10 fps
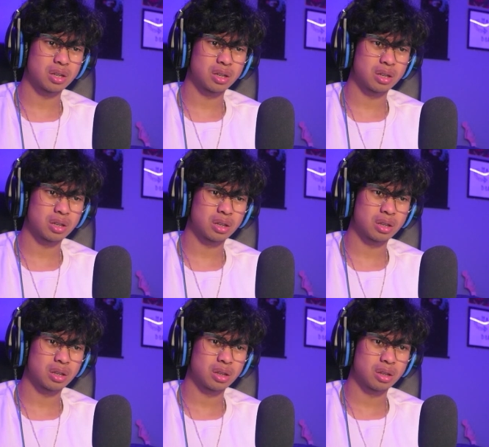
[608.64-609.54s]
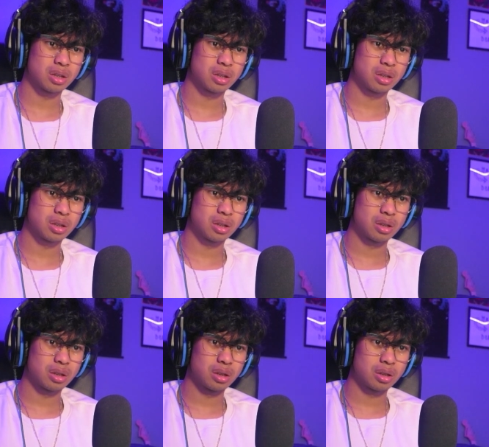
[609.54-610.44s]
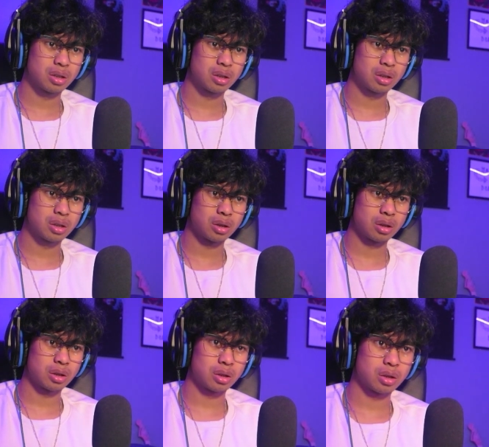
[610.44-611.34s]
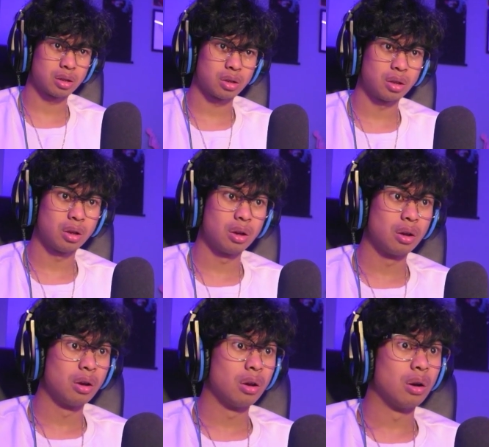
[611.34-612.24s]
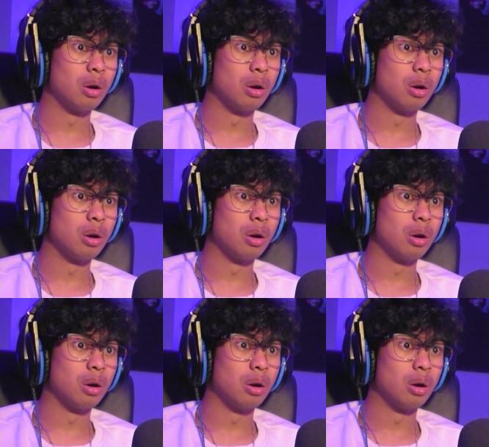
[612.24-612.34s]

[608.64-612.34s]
[no speech]